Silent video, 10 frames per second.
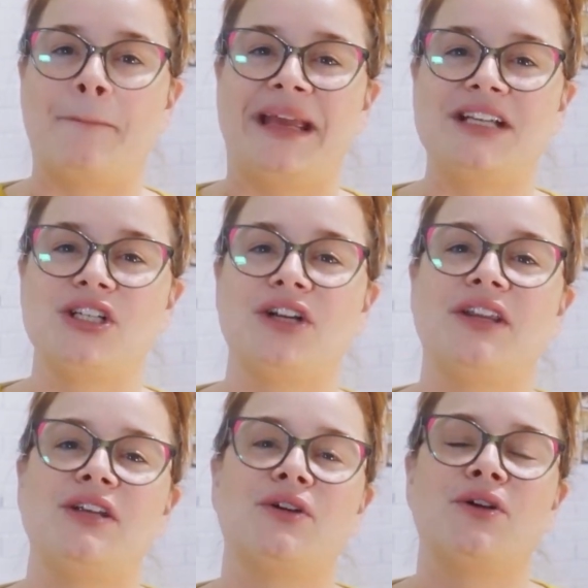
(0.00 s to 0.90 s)
Make sure
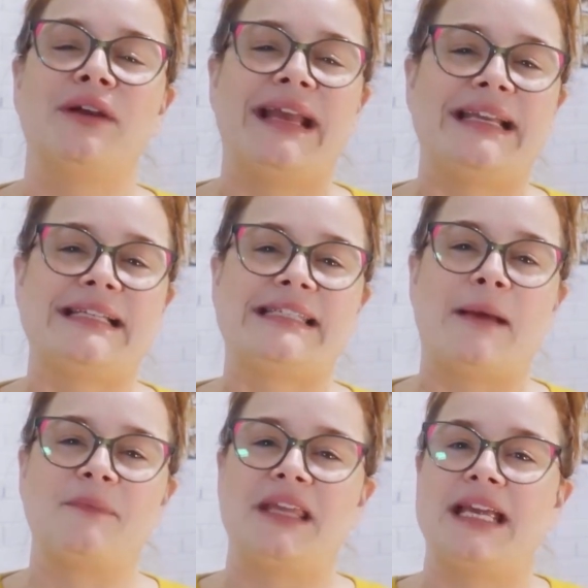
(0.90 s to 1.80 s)
that you're creating
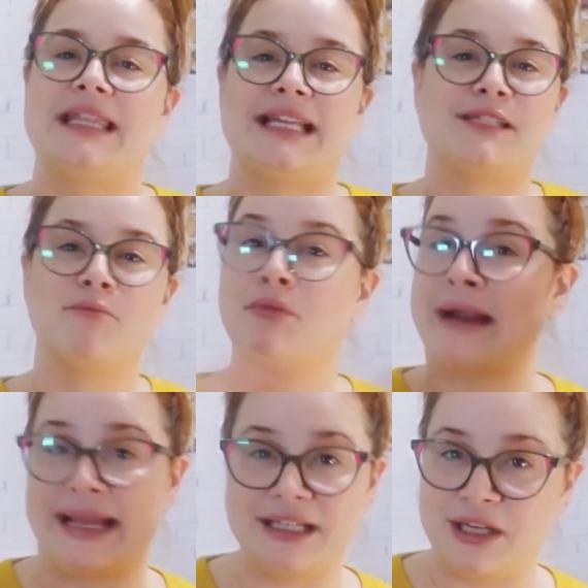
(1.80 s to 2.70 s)
something that's
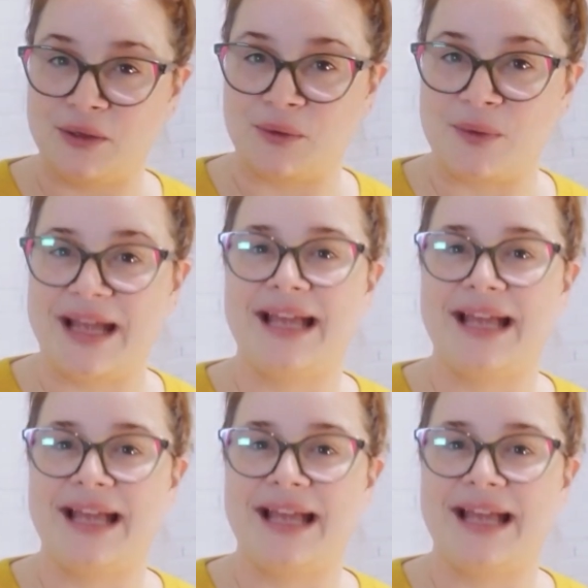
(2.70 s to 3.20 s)
brand new